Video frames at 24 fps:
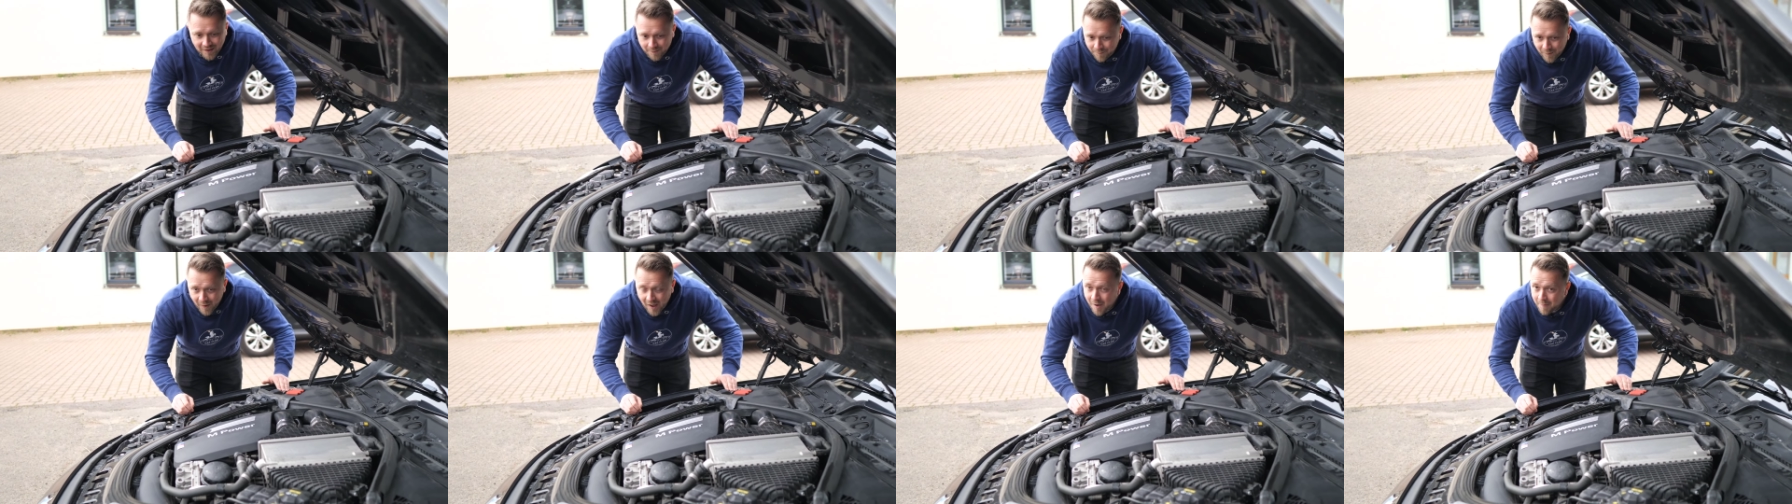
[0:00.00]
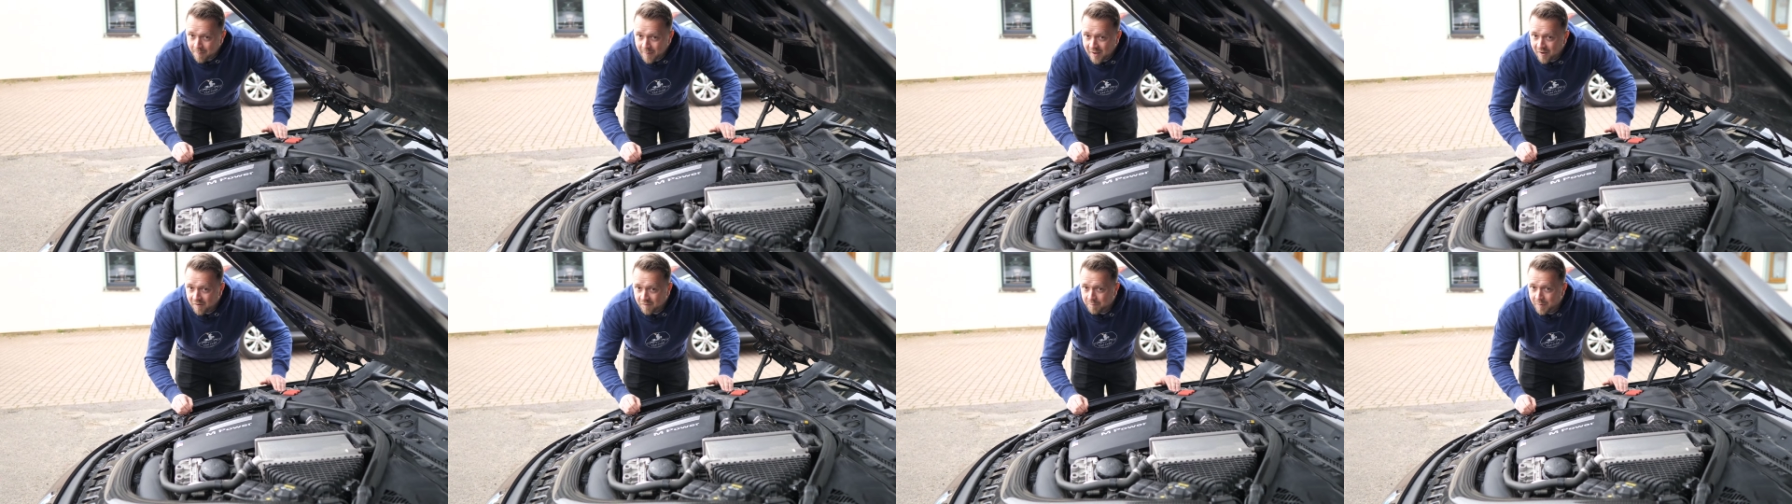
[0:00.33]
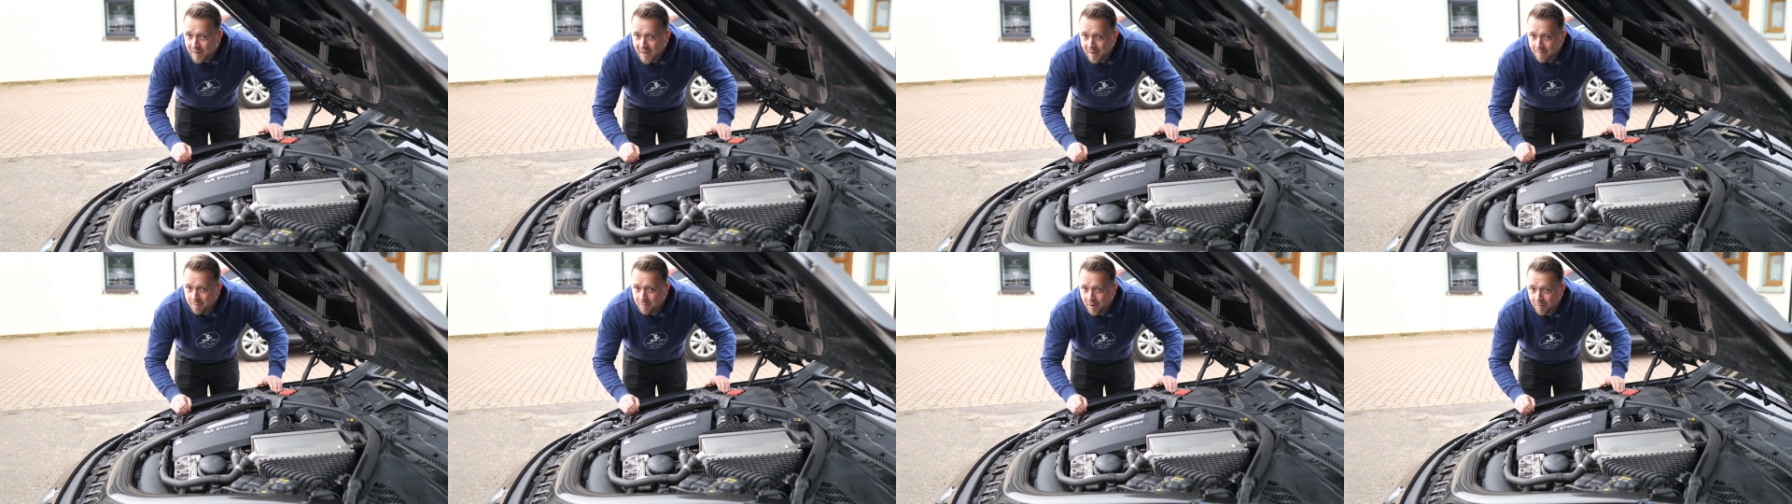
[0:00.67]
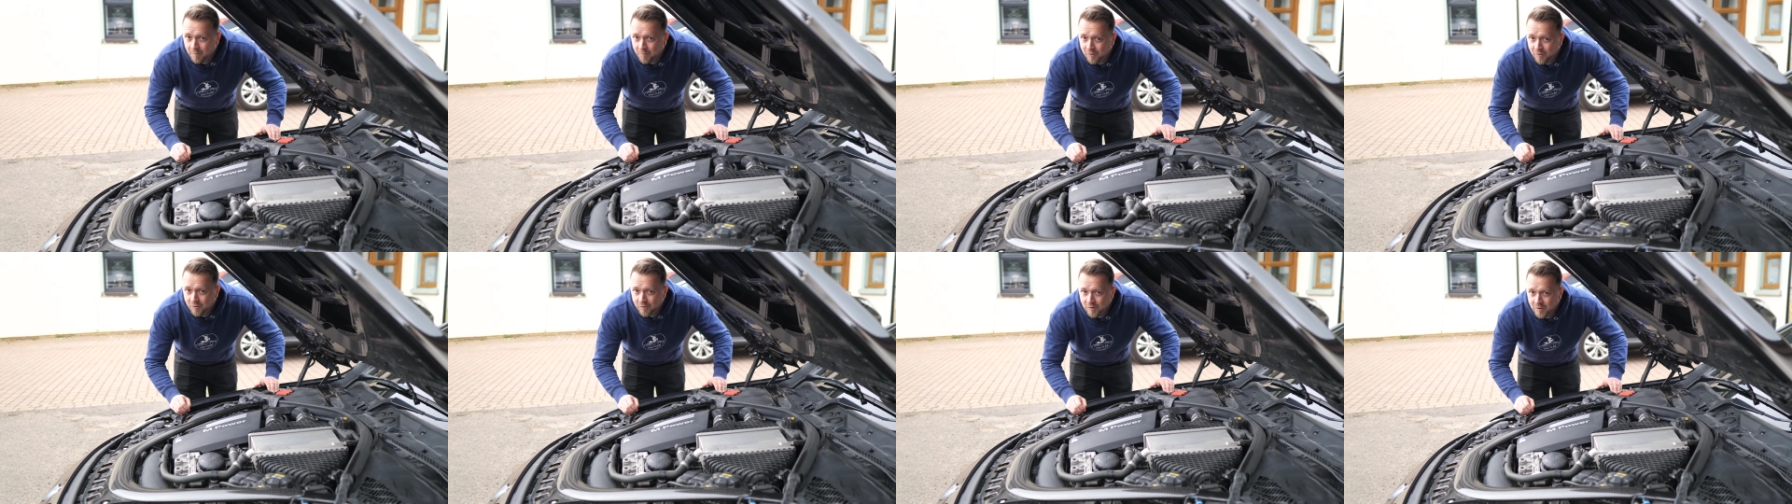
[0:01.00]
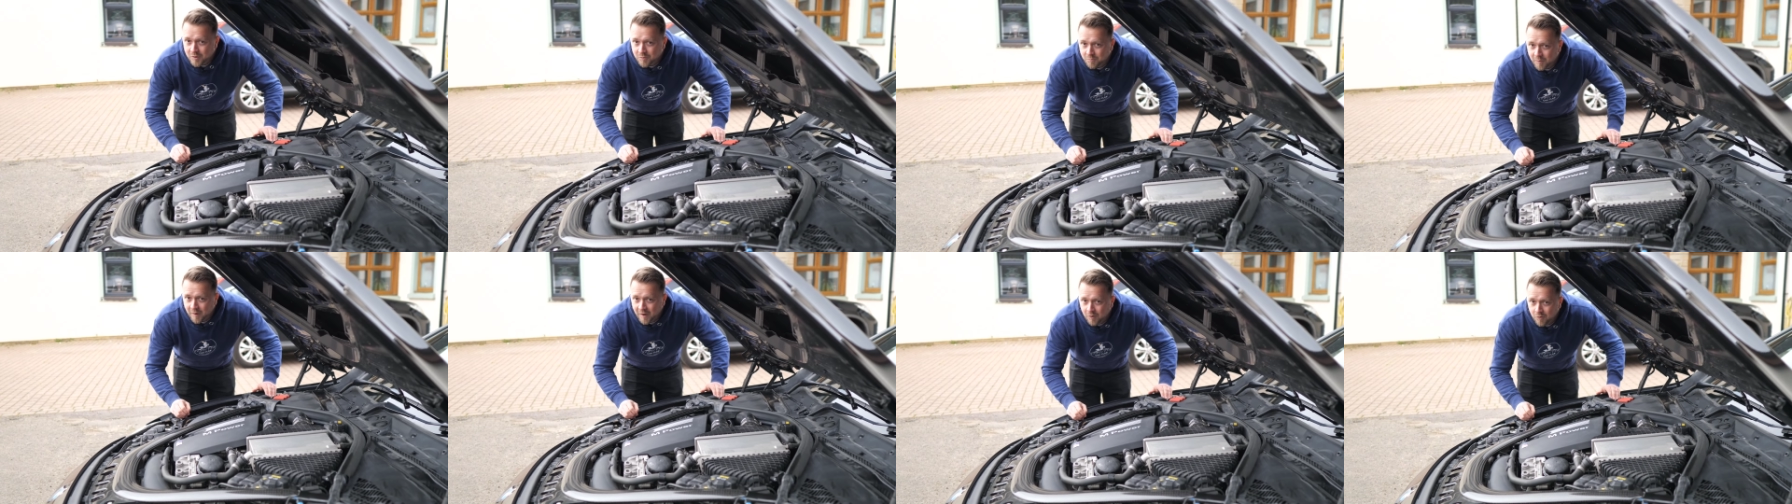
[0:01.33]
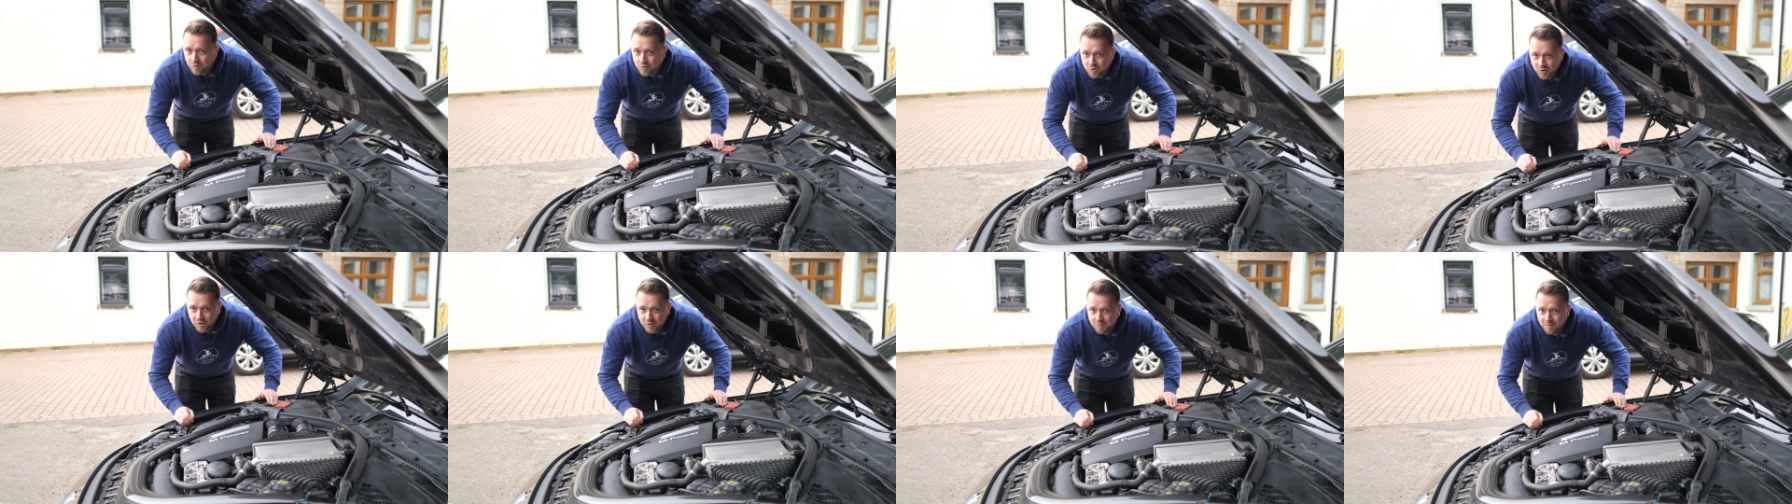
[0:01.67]
epitome of BMW as
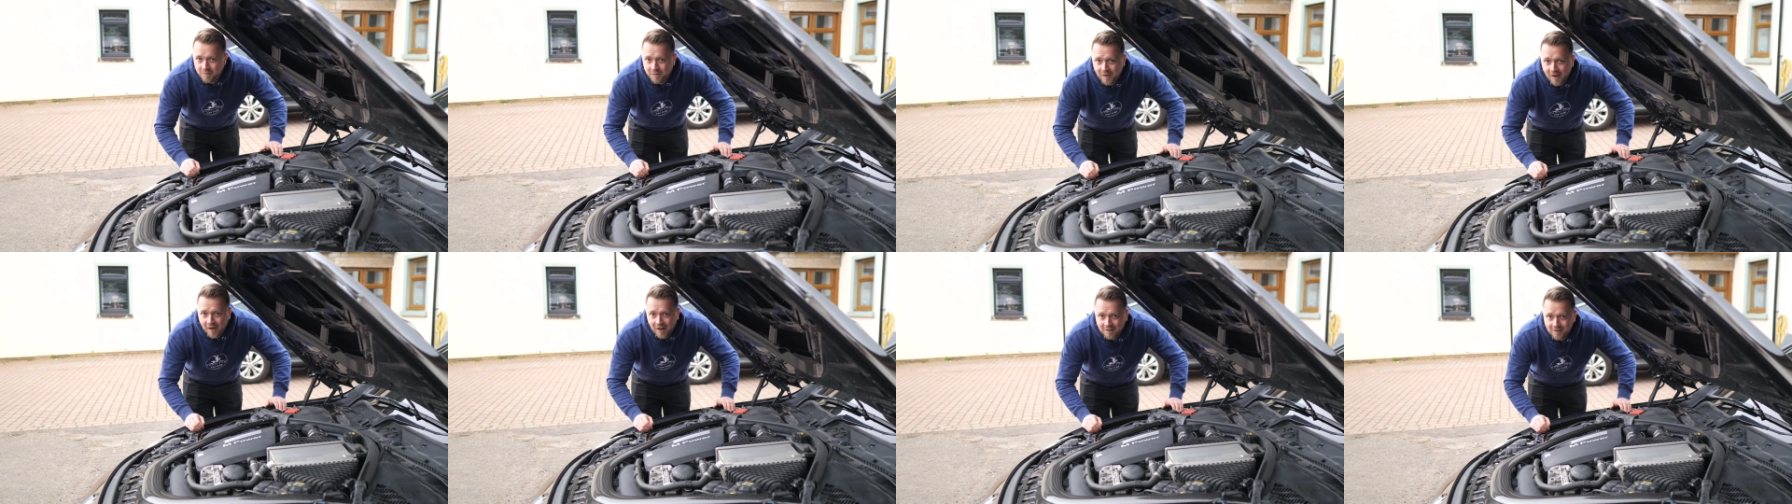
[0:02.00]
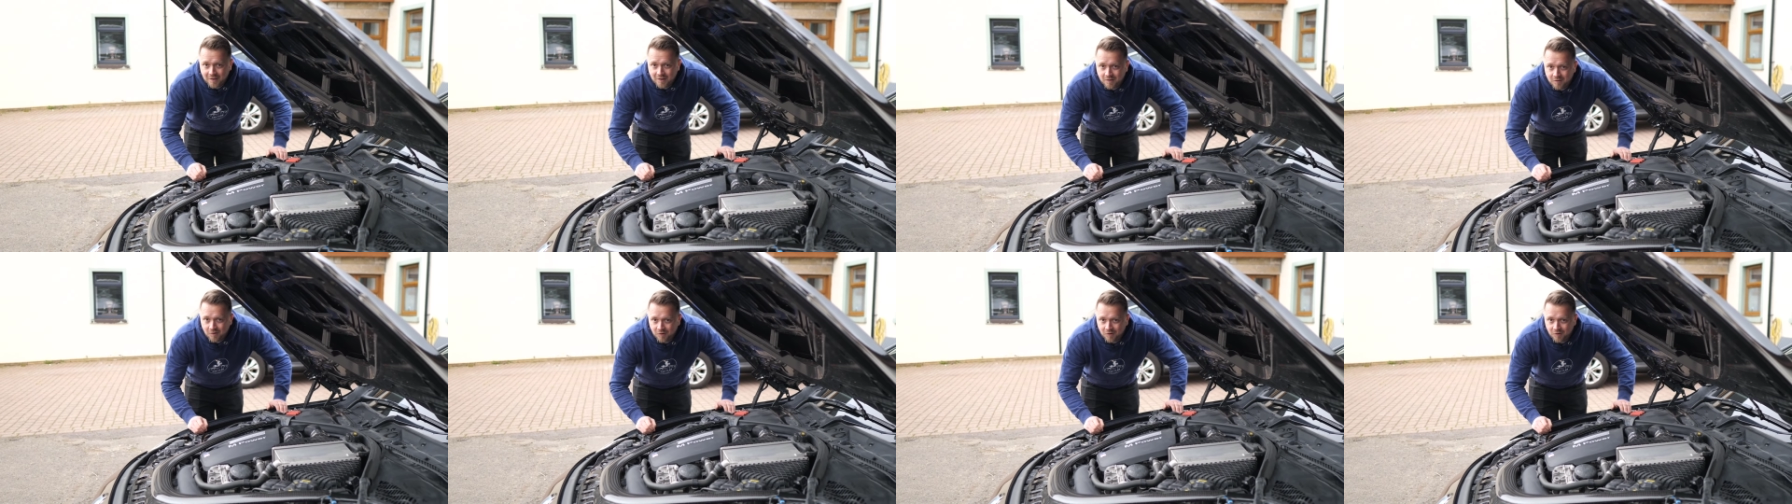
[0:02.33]
well, just with added